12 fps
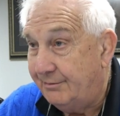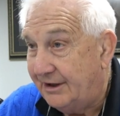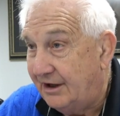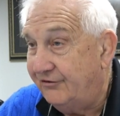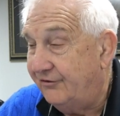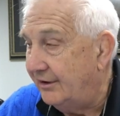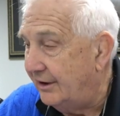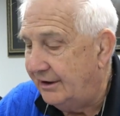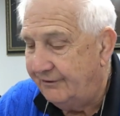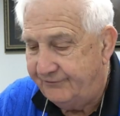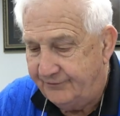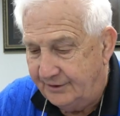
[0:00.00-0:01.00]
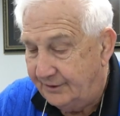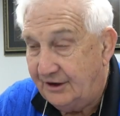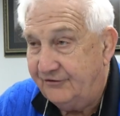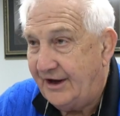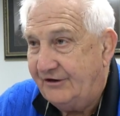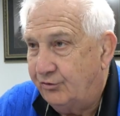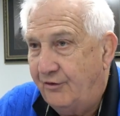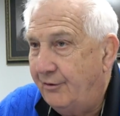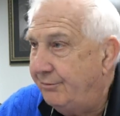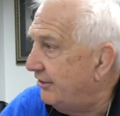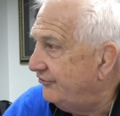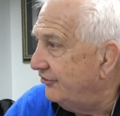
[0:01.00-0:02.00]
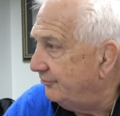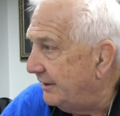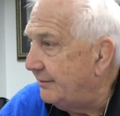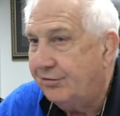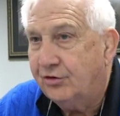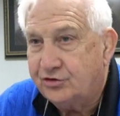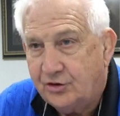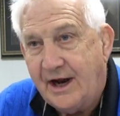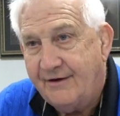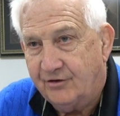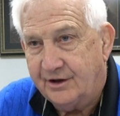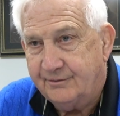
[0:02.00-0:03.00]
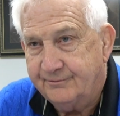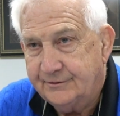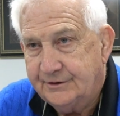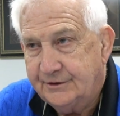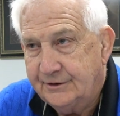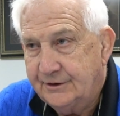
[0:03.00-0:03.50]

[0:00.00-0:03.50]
because if because that's when the business people are traveling. Right.